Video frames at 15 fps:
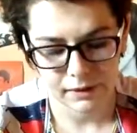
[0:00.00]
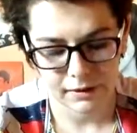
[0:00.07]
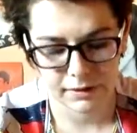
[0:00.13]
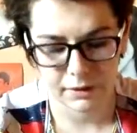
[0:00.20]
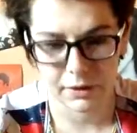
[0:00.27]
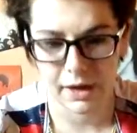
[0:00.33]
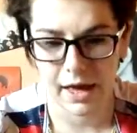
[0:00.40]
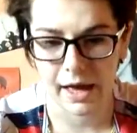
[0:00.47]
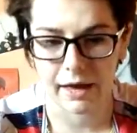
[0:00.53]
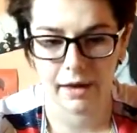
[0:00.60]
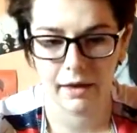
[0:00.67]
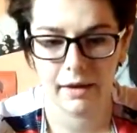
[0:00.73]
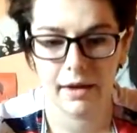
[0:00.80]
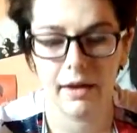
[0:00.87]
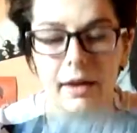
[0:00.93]
So yeah,
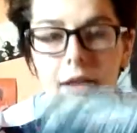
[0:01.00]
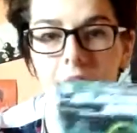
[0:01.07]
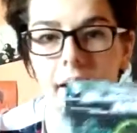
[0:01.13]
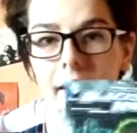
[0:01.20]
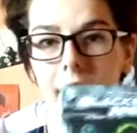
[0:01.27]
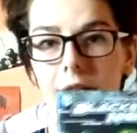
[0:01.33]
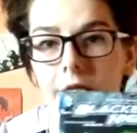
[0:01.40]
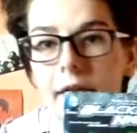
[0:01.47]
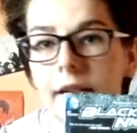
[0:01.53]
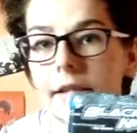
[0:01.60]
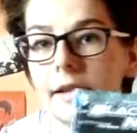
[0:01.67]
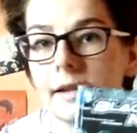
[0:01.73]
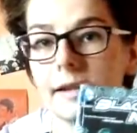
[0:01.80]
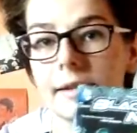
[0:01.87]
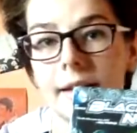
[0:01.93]

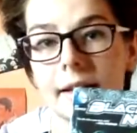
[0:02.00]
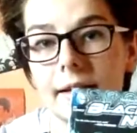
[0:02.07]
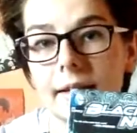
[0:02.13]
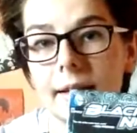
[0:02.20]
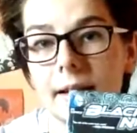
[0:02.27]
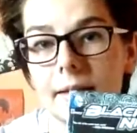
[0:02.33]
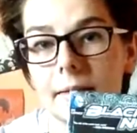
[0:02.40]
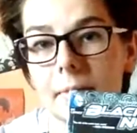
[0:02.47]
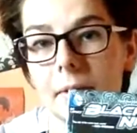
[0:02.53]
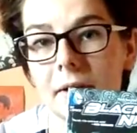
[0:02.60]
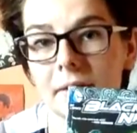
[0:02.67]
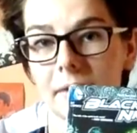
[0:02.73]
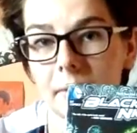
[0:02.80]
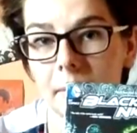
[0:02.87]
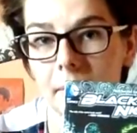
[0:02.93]
read this. It's a
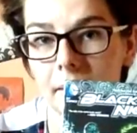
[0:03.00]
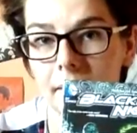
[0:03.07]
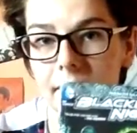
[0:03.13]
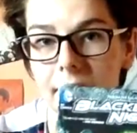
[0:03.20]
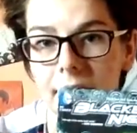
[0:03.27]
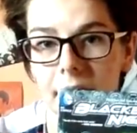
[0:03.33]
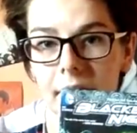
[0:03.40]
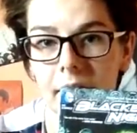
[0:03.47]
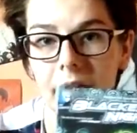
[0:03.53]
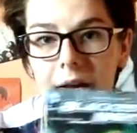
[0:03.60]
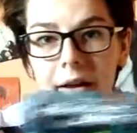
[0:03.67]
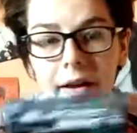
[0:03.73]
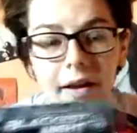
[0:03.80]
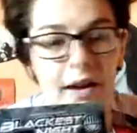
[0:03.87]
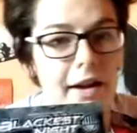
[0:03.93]
masterpiece.
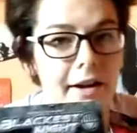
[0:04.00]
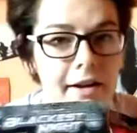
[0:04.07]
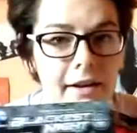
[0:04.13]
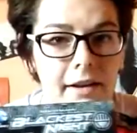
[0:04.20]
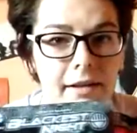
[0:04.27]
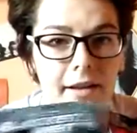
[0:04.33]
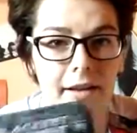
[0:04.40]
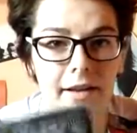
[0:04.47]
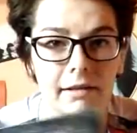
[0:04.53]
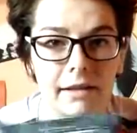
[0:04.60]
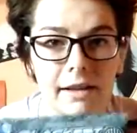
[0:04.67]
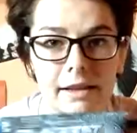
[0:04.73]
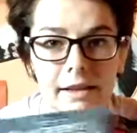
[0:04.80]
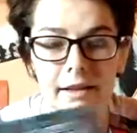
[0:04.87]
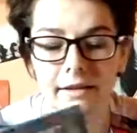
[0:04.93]
I really like
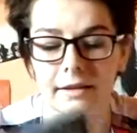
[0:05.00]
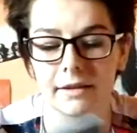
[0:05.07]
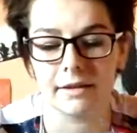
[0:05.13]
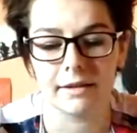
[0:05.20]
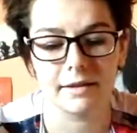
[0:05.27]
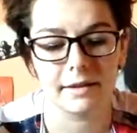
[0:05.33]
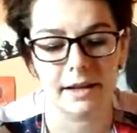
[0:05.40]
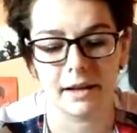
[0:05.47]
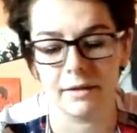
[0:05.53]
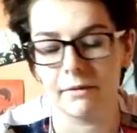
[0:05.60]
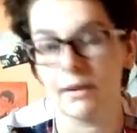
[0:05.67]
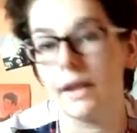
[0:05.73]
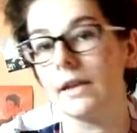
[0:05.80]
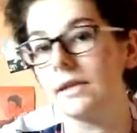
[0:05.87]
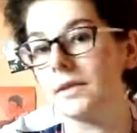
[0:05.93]
Green Lanterns
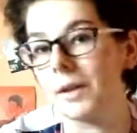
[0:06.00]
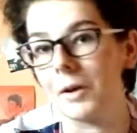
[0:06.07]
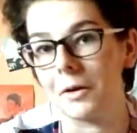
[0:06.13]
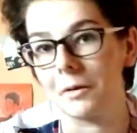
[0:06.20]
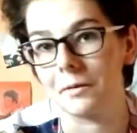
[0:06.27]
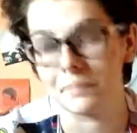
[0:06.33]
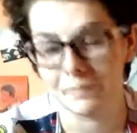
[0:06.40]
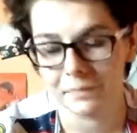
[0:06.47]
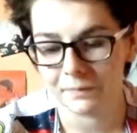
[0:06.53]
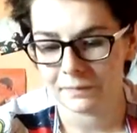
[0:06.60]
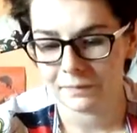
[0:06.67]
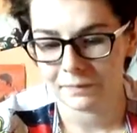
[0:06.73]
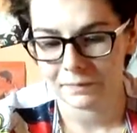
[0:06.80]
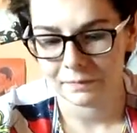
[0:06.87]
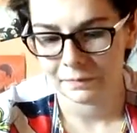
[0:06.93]
anyway, so,
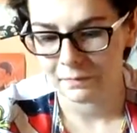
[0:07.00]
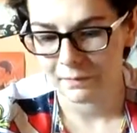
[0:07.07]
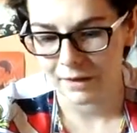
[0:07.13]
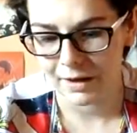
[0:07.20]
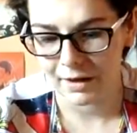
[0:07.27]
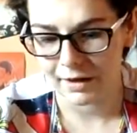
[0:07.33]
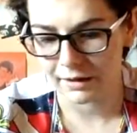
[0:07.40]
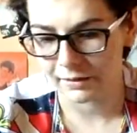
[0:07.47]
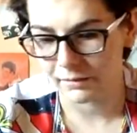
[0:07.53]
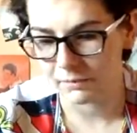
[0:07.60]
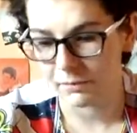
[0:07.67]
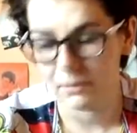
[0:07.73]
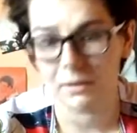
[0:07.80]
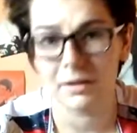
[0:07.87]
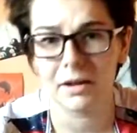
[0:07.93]
and
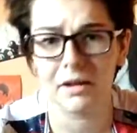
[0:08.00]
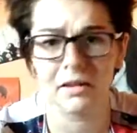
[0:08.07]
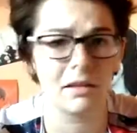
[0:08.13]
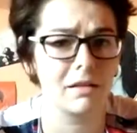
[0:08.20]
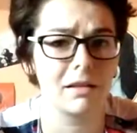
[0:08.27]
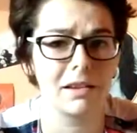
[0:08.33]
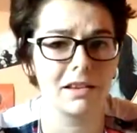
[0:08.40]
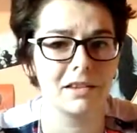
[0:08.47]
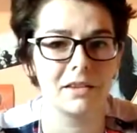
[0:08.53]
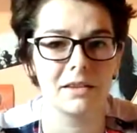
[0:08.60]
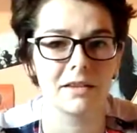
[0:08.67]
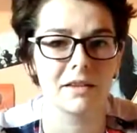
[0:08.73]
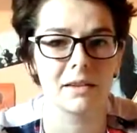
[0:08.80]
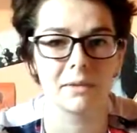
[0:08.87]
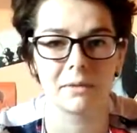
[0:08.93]
all the other
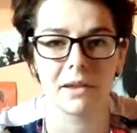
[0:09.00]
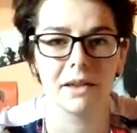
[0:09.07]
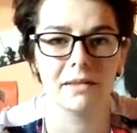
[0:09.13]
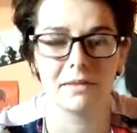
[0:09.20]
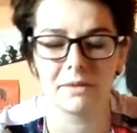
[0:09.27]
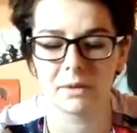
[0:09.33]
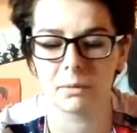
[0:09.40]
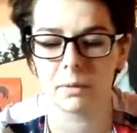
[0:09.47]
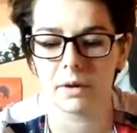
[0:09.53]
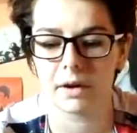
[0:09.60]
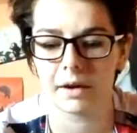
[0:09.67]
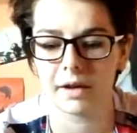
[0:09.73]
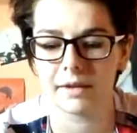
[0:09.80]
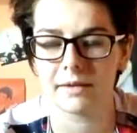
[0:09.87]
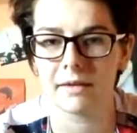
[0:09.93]
lanterns as well, to be
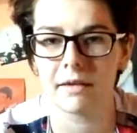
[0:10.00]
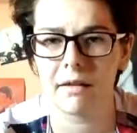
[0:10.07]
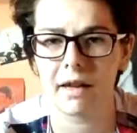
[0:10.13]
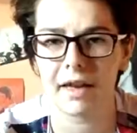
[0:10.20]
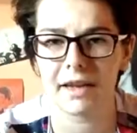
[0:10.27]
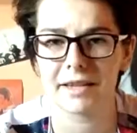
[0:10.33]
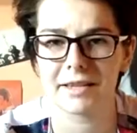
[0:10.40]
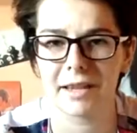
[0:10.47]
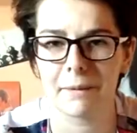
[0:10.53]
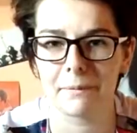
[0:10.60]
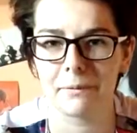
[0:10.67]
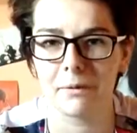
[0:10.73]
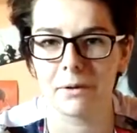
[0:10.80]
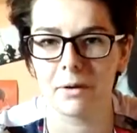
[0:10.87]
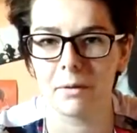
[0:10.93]
honest,
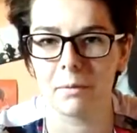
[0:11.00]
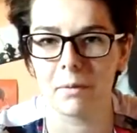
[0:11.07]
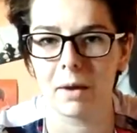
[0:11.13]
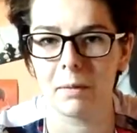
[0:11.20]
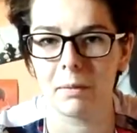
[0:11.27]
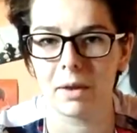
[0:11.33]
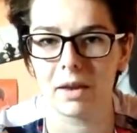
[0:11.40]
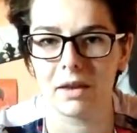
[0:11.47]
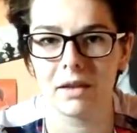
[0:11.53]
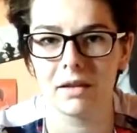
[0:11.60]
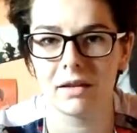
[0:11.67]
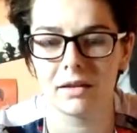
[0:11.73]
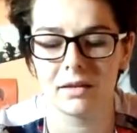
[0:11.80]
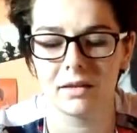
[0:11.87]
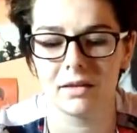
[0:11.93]
except for maybe
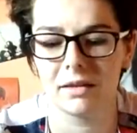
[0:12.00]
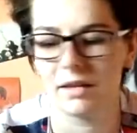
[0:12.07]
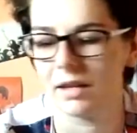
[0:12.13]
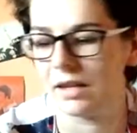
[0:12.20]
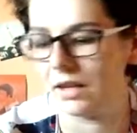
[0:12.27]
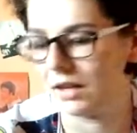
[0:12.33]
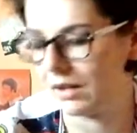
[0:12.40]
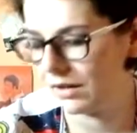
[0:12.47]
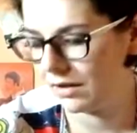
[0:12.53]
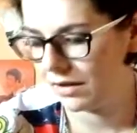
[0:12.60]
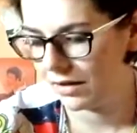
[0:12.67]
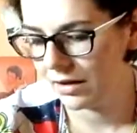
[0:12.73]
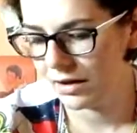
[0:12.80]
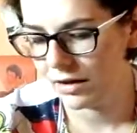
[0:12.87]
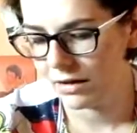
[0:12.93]
the
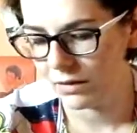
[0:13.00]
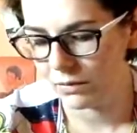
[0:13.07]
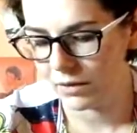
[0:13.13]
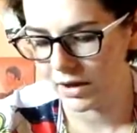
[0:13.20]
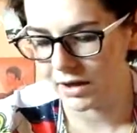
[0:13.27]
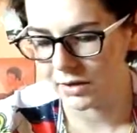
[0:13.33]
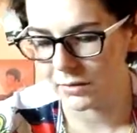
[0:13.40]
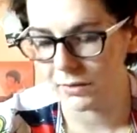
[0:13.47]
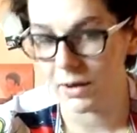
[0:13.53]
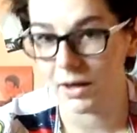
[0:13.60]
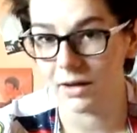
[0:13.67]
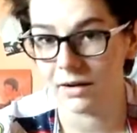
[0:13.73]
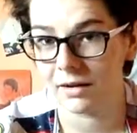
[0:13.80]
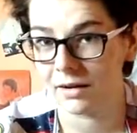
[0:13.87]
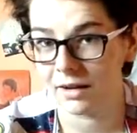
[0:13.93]
orange
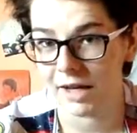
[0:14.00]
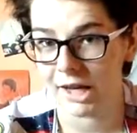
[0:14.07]
one.